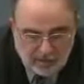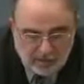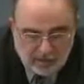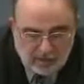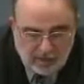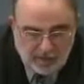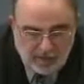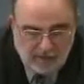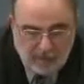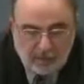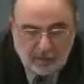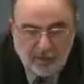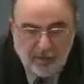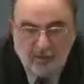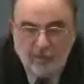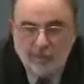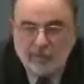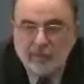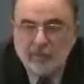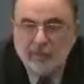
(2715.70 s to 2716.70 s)
because
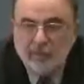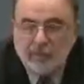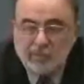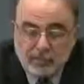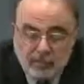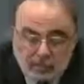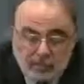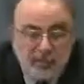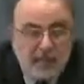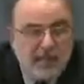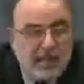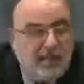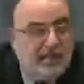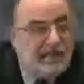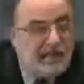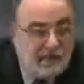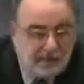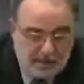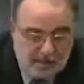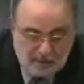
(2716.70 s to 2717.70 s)

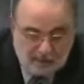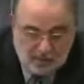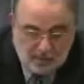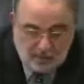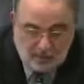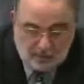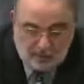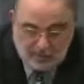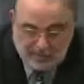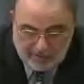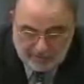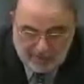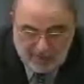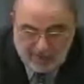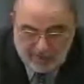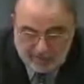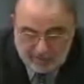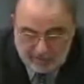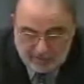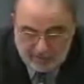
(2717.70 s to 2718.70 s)
Leandra is no
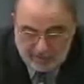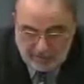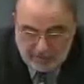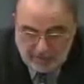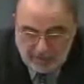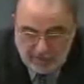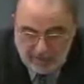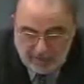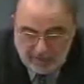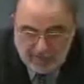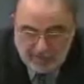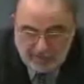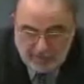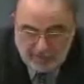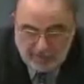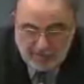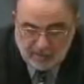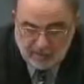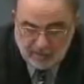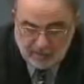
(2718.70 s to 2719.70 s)
Marcela. She allows
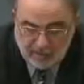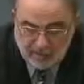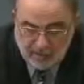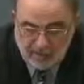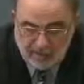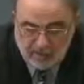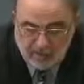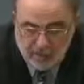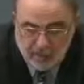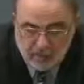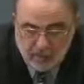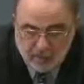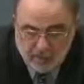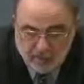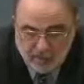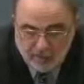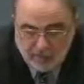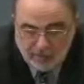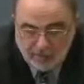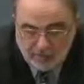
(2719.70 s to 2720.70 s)
herself to be
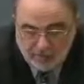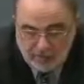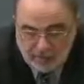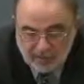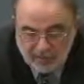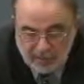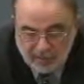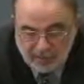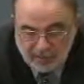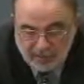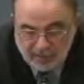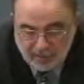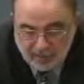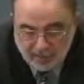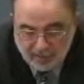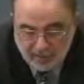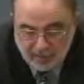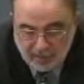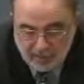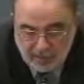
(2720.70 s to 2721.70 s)
seduced by Vicente de la
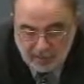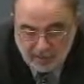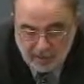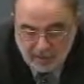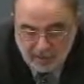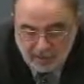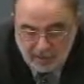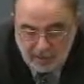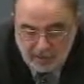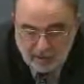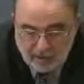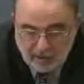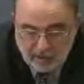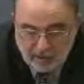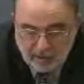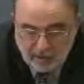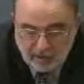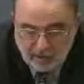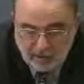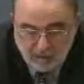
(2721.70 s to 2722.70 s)
Rosa,
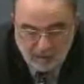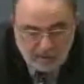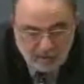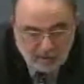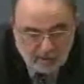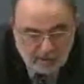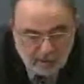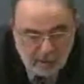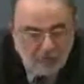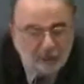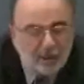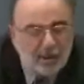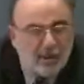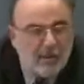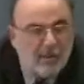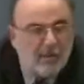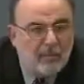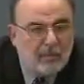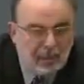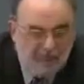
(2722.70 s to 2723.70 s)
who is a
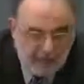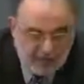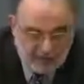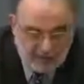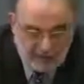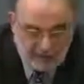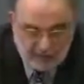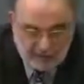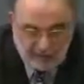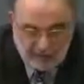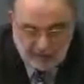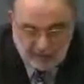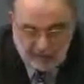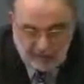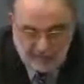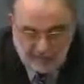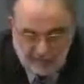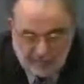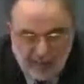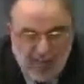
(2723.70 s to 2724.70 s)
modern man,
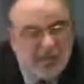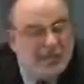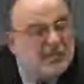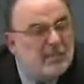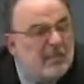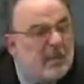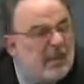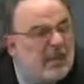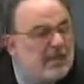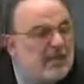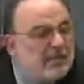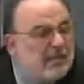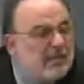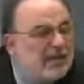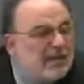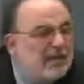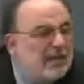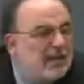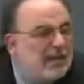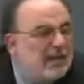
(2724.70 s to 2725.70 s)
in that he has made
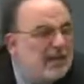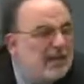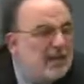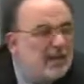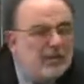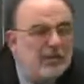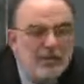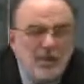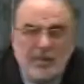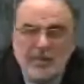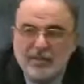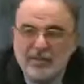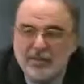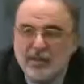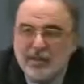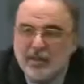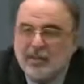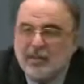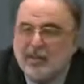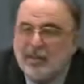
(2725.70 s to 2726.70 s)
himself, almost
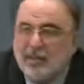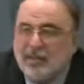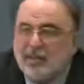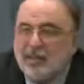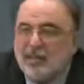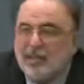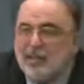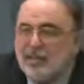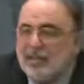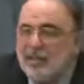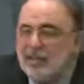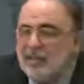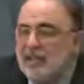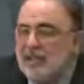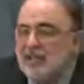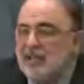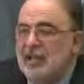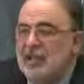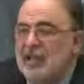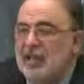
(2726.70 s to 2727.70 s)
literally, the way that
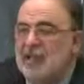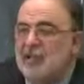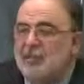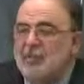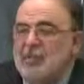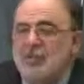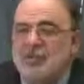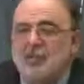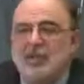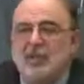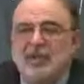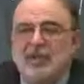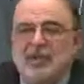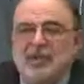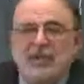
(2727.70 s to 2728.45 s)
he uses